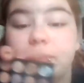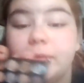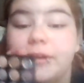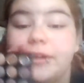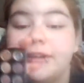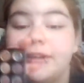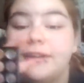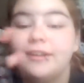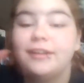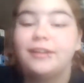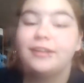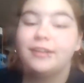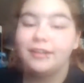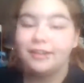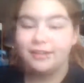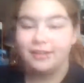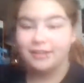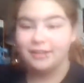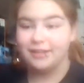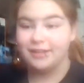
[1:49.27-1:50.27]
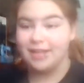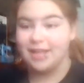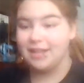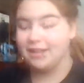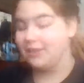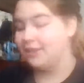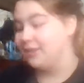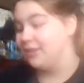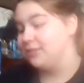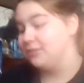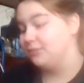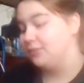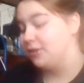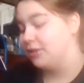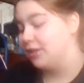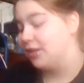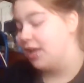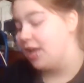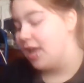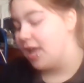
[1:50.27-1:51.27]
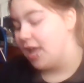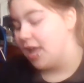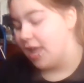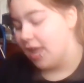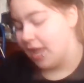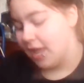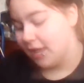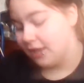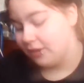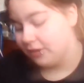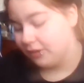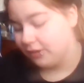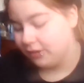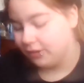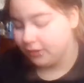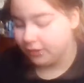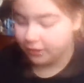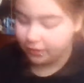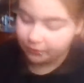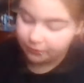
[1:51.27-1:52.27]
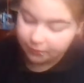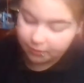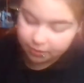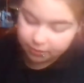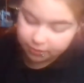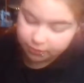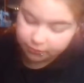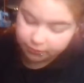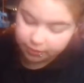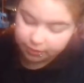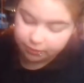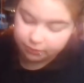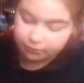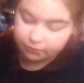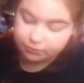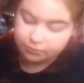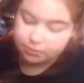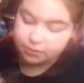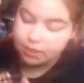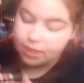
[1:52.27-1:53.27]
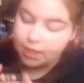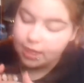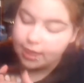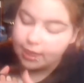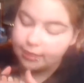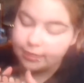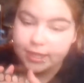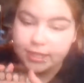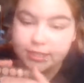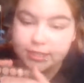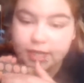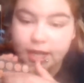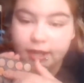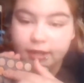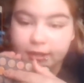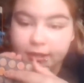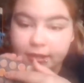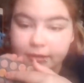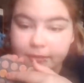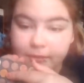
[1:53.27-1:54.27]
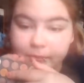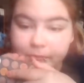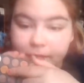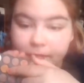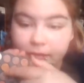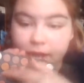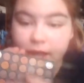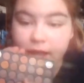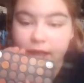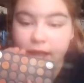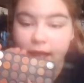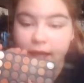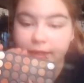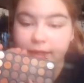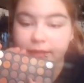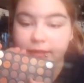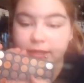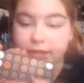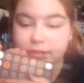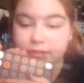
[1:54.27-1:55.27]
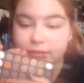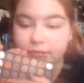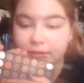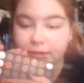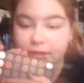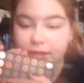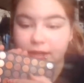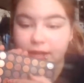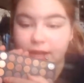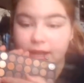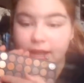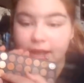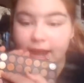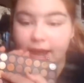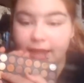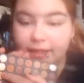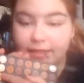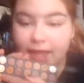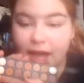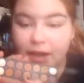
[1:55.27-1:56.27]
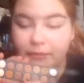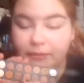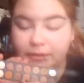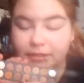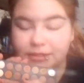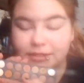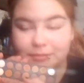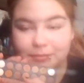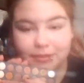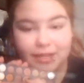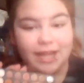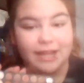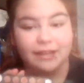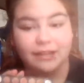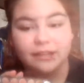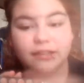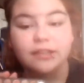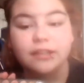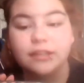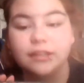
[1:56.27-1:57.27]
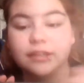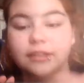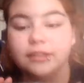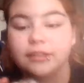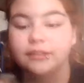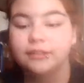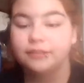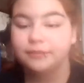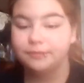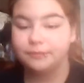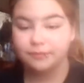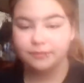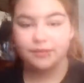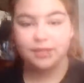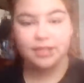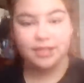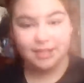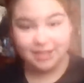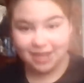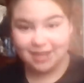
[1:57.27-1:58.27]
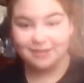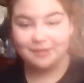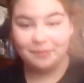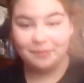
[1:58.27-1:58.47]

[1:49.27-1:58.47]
one and this one, and you're gonna want to use this color, and then this one, and that one to blend. Yeah,